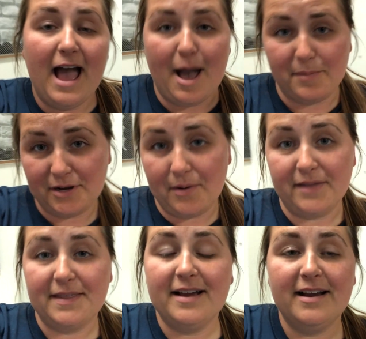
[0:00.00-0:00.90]
I'm gonna go
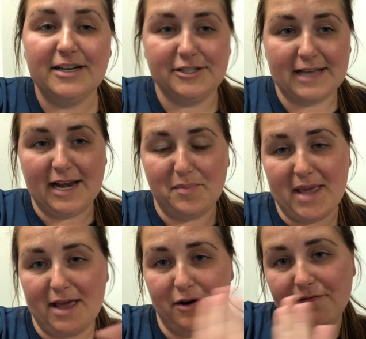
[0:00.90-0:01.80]
out there and just kind of
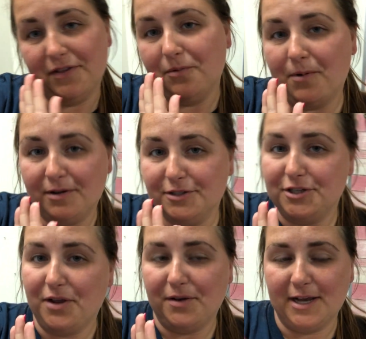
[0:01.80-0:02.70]
pan over the wall and
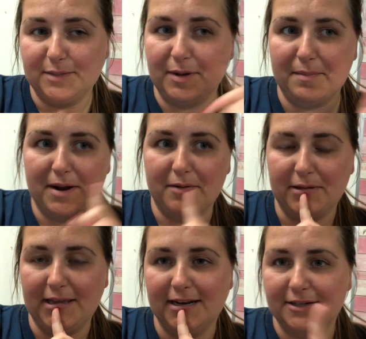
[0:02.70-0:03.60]
show you guys, but I'm not
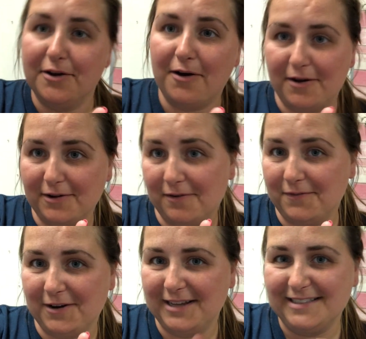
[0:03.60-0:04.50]
really gonna talk
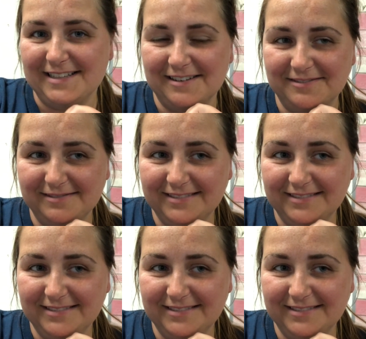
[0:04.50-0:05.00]
over it, so